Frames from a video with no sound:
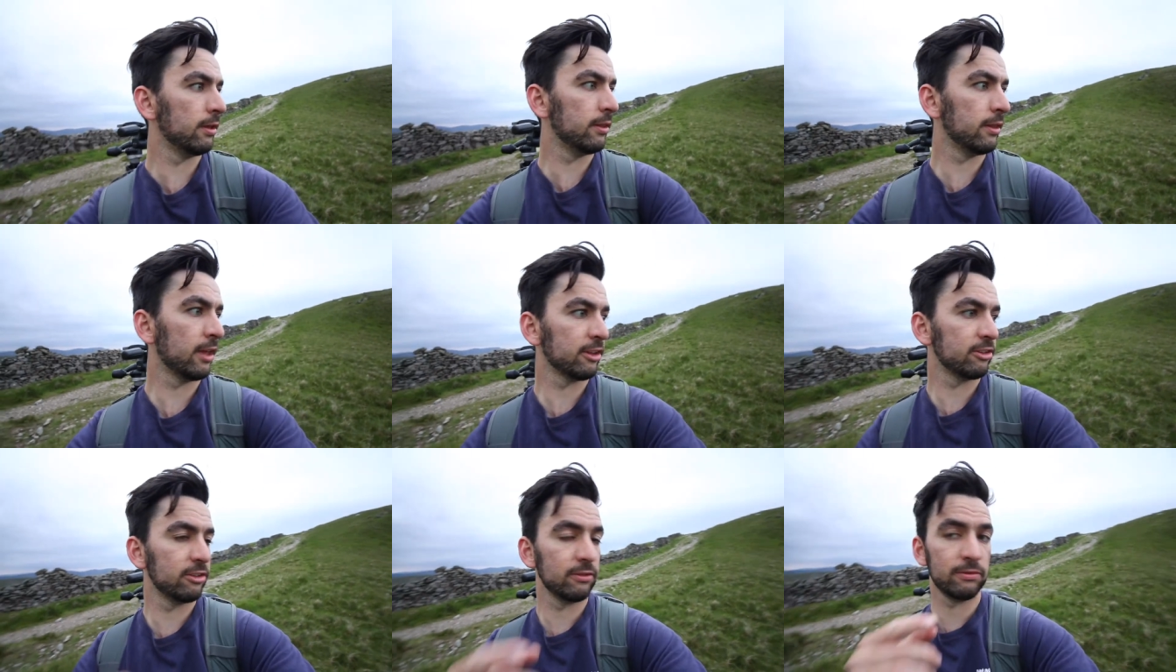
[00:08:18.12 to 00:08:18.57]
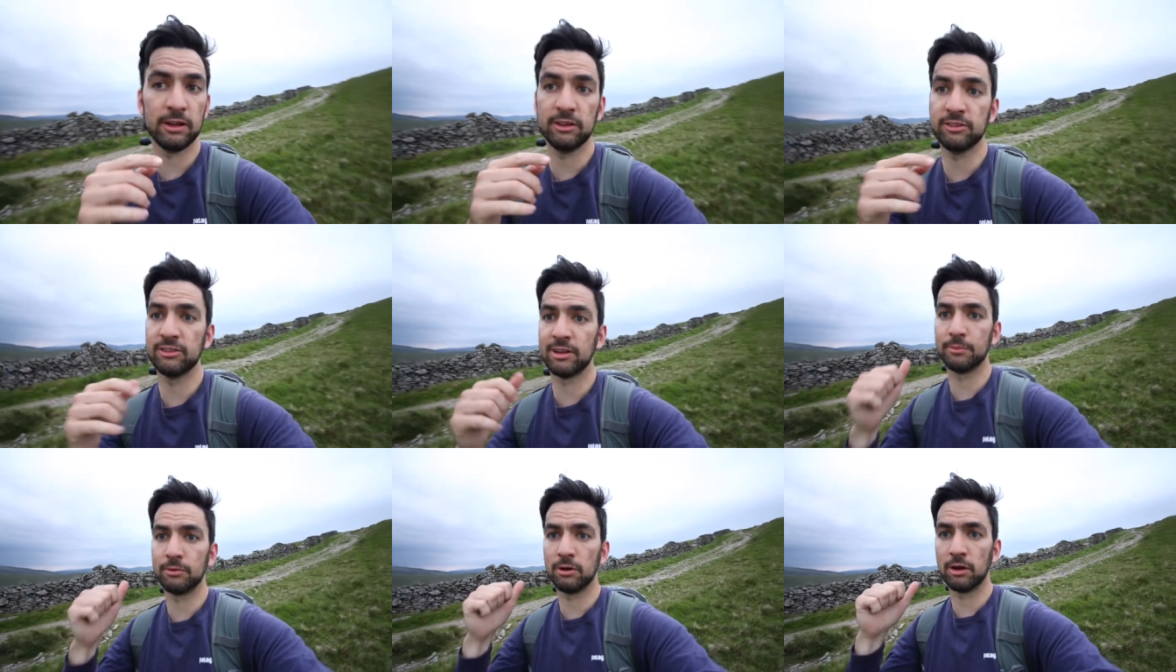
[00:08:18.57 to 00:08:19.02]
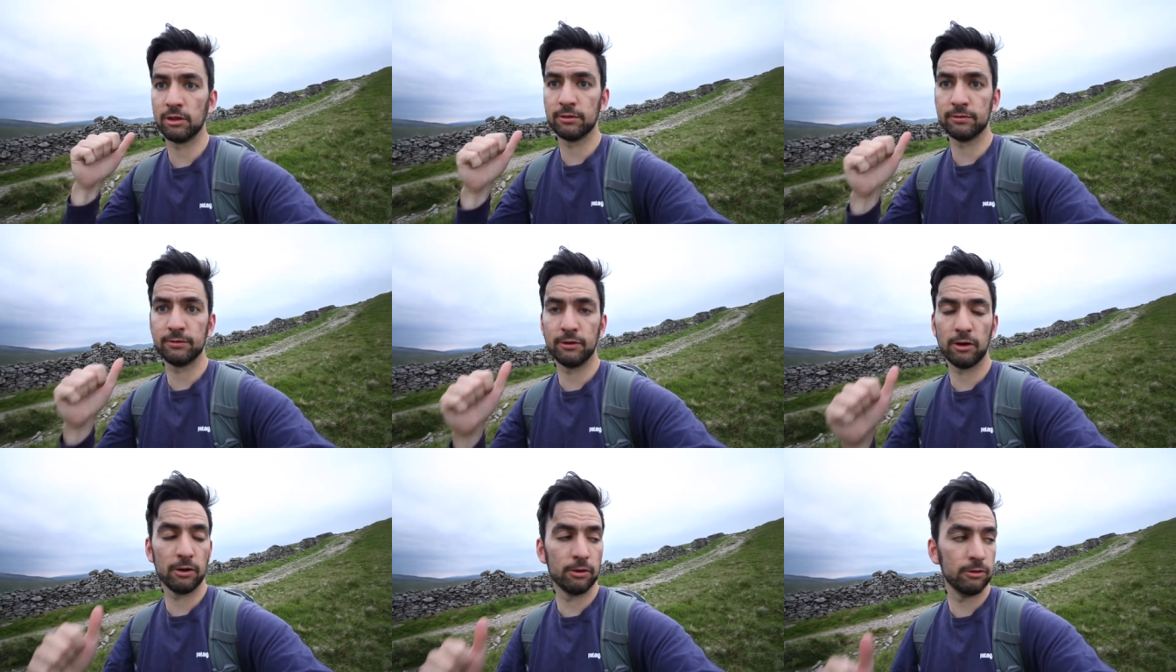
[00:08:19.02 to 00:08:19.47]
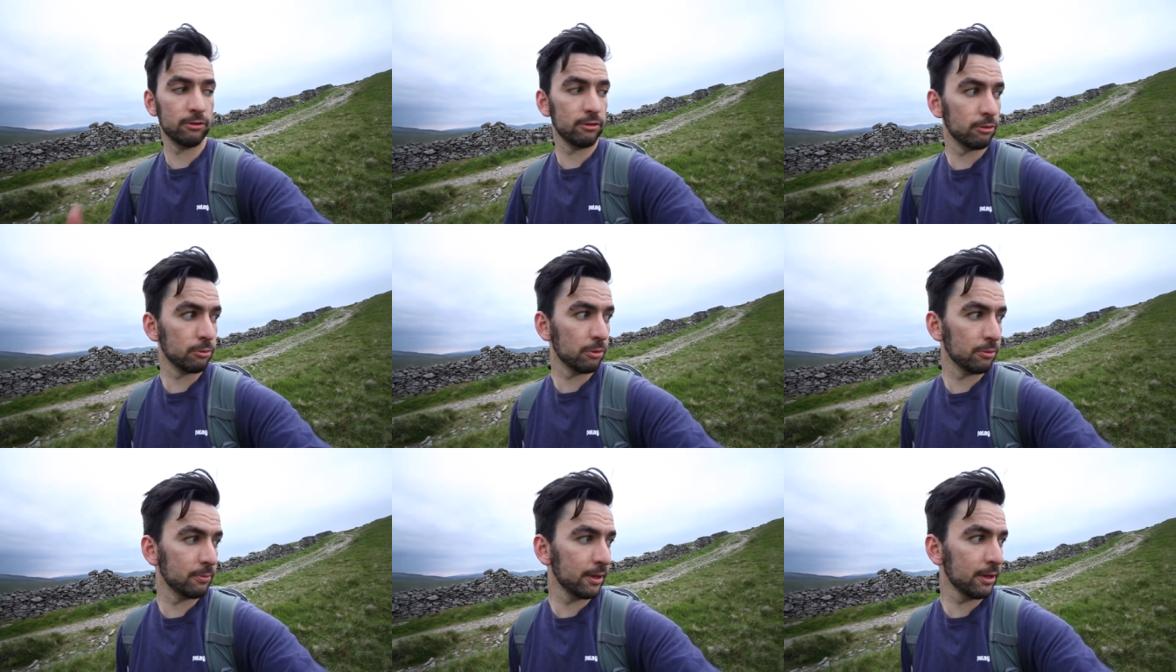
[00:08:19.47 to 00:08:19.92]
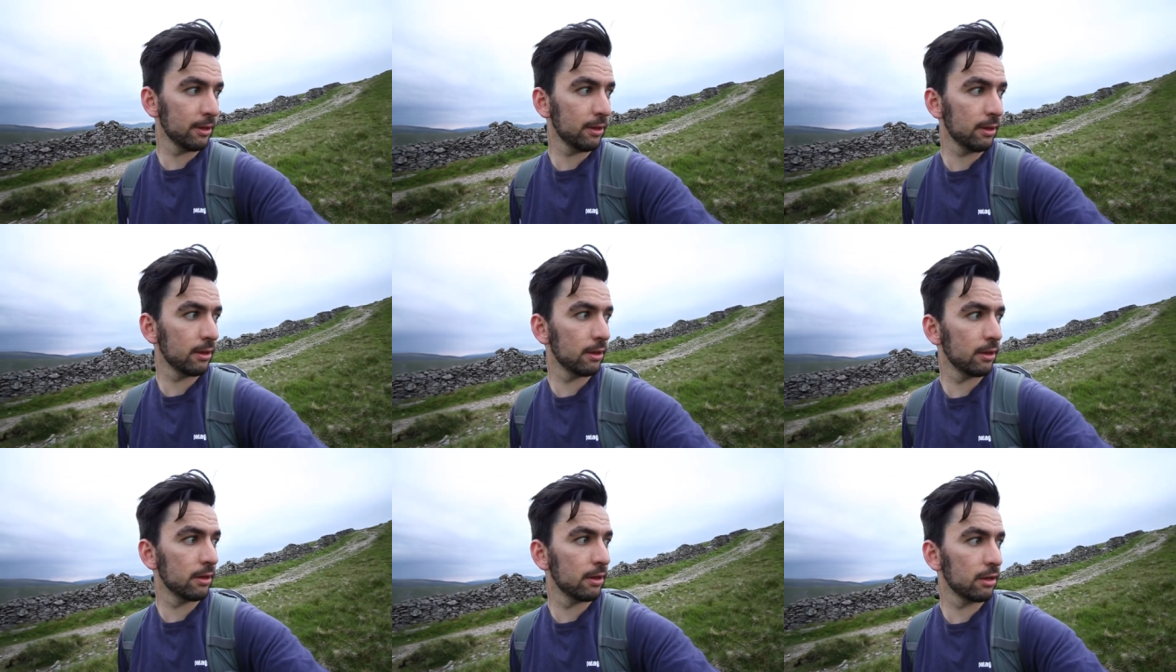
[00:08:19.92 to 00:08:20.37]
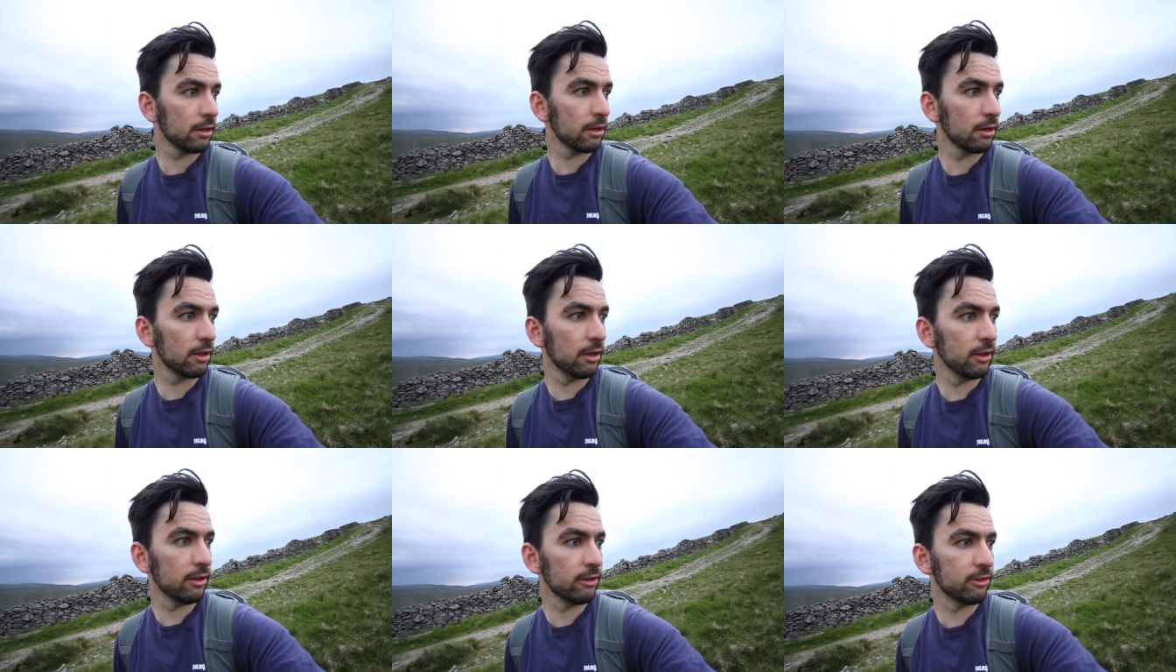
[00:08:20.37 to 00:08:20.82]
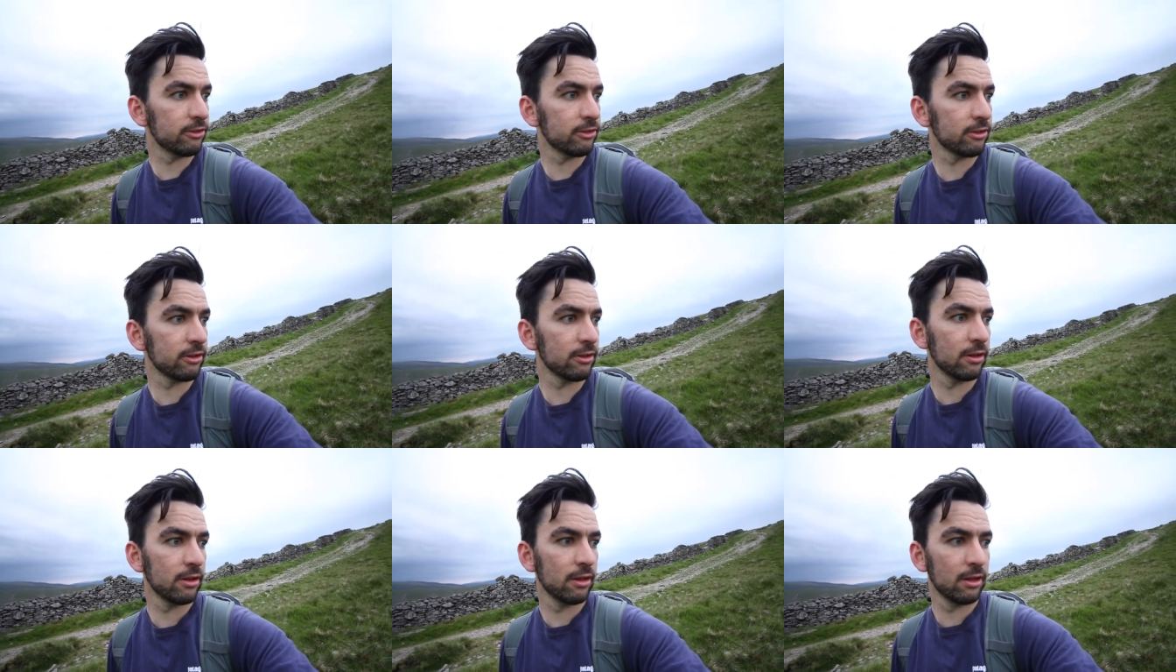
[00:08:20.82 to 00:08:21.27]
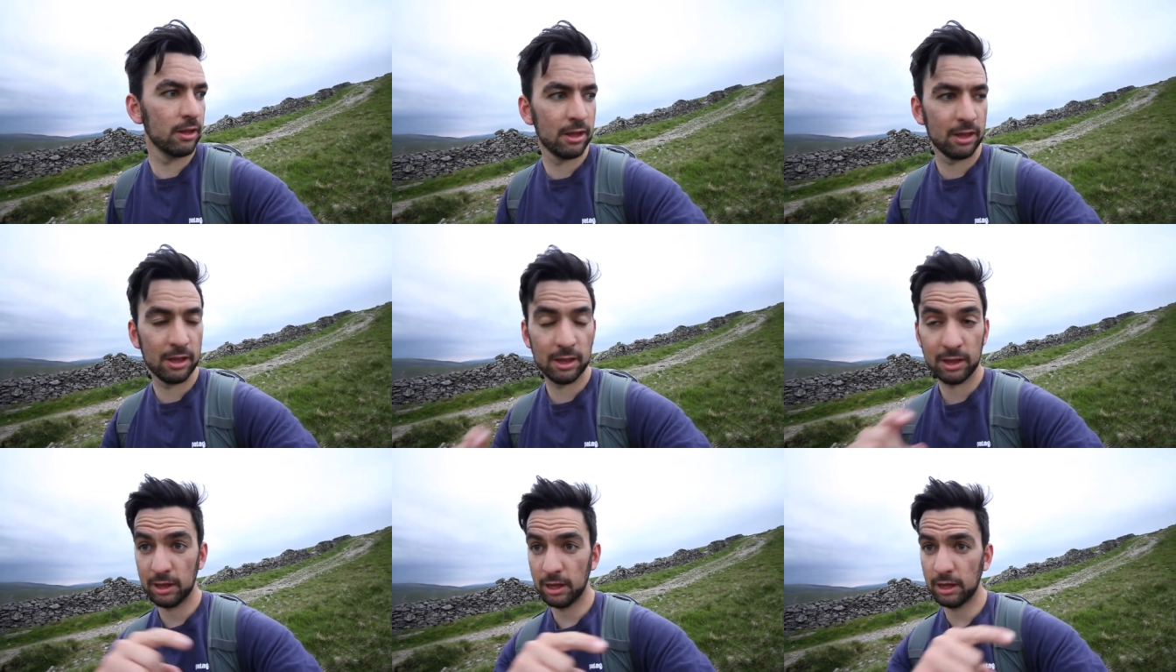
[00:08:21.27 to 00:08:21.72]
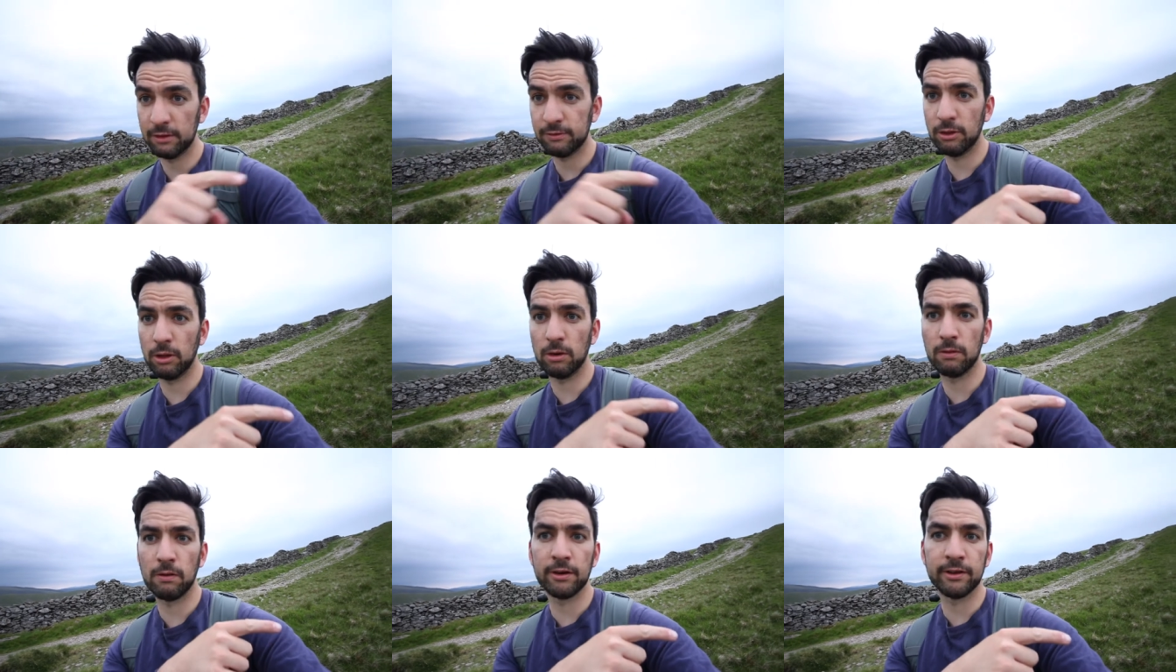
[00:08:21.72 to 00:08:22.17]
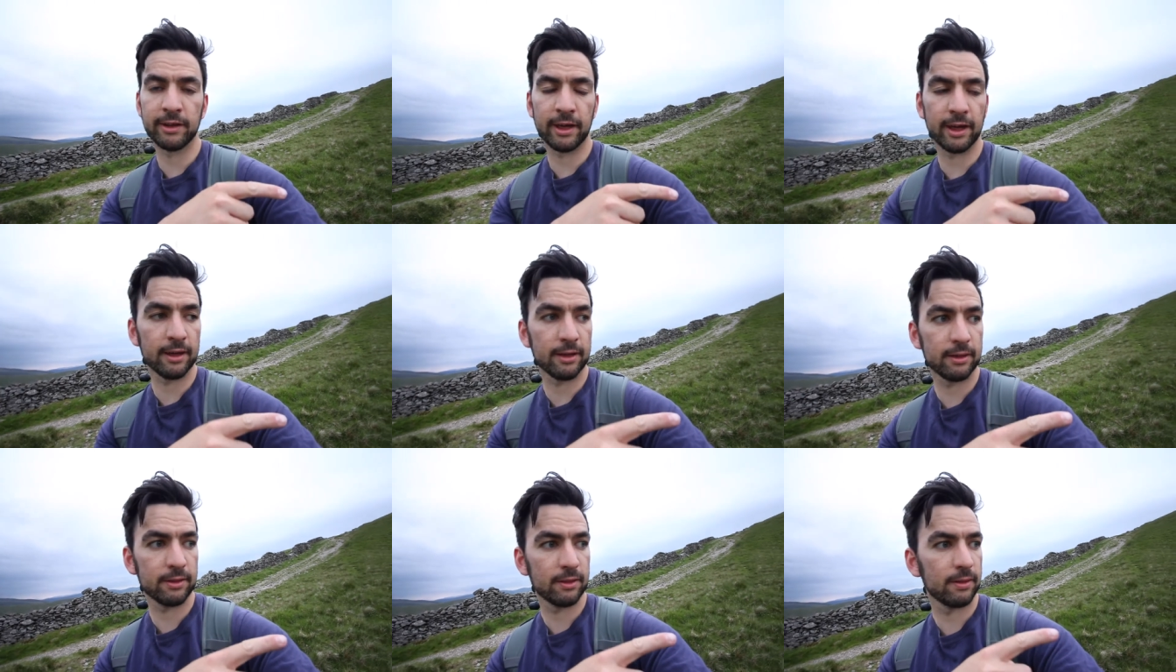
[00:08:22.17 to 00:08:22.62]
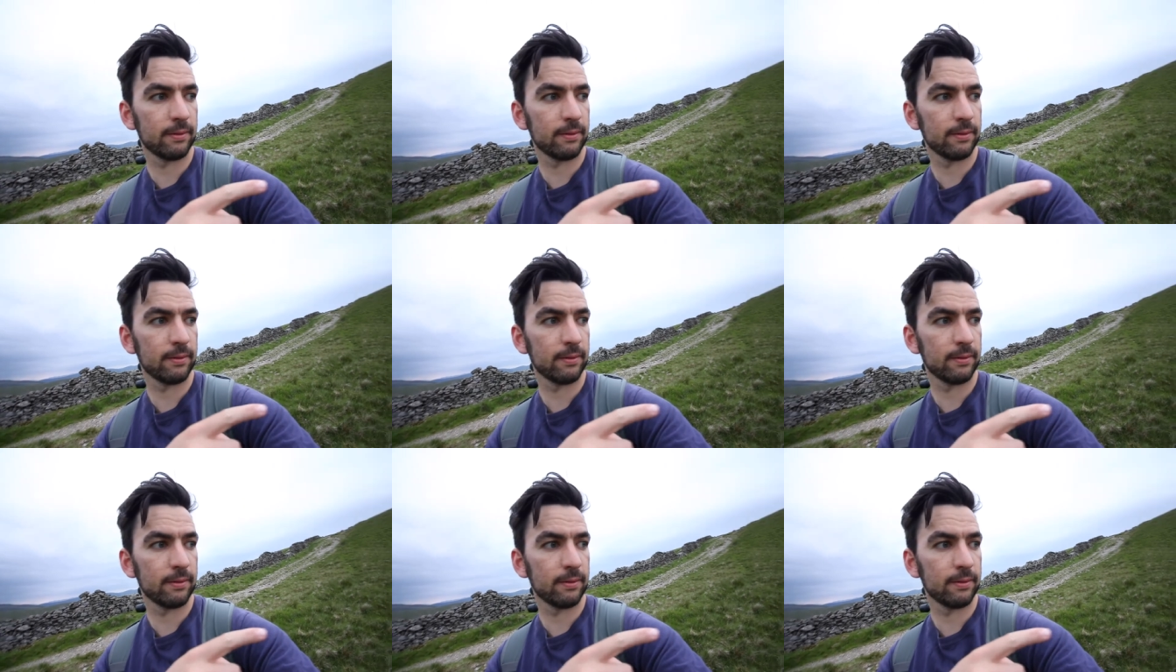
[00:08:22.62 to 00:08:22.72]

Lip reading: That's the reason I brought the 400 with me, because if they were on there,